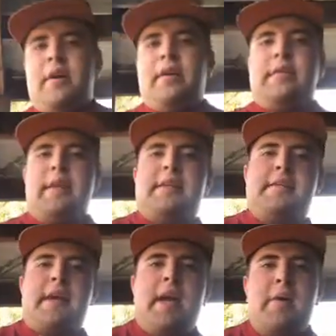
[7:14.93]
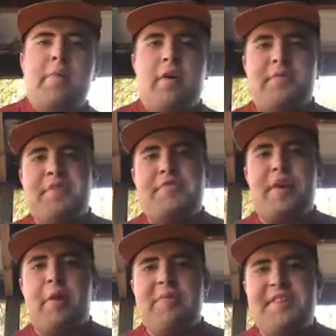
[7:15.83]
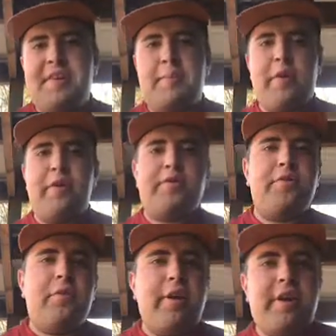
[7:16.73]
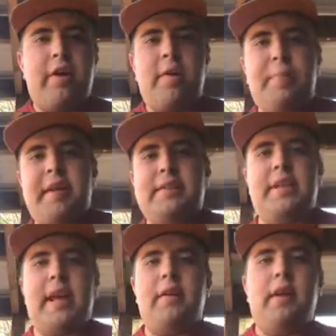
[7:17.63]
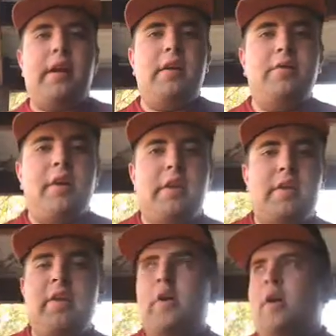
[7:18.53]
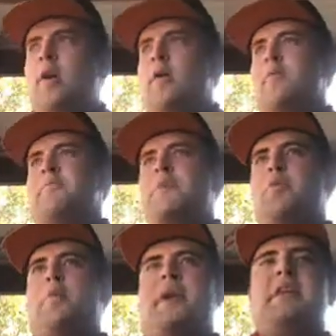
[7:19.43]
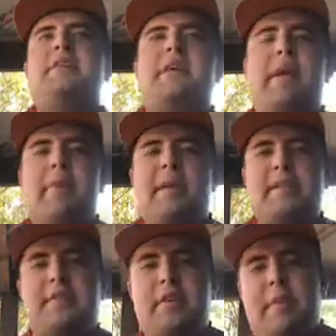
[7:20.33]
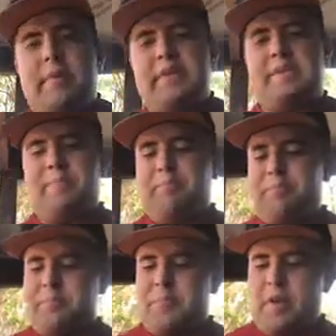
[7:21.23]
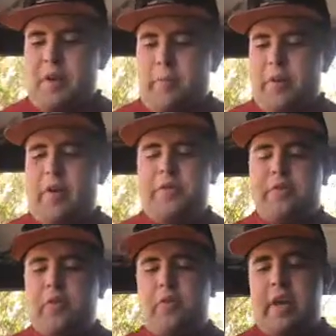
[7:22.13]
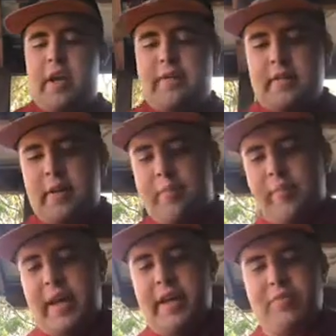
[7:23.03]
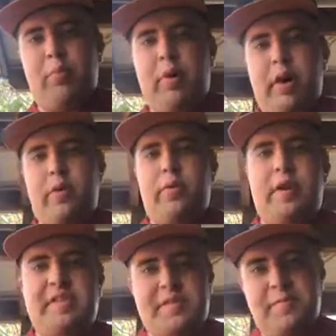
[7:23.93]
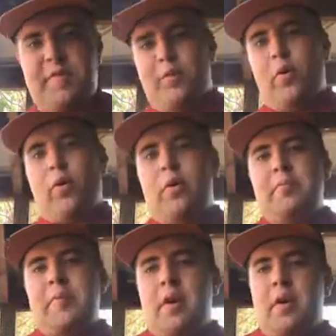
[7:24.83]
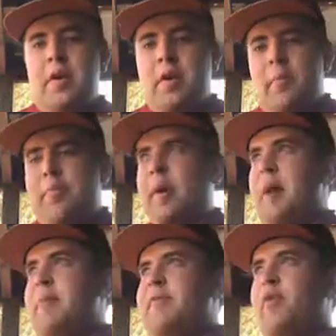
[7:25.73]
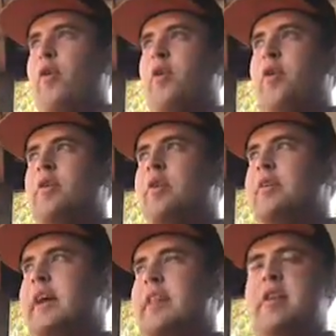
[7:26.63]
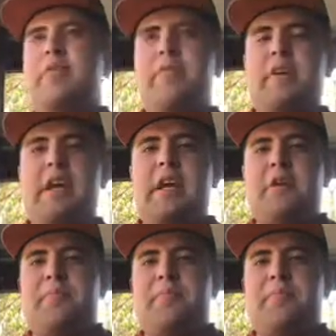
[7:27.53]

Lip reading: The next game of this round, we see the Perth Glory going up against the Adelaide United. What I can say about this club is Perth Glory didn't play as well as before, but before they didn't really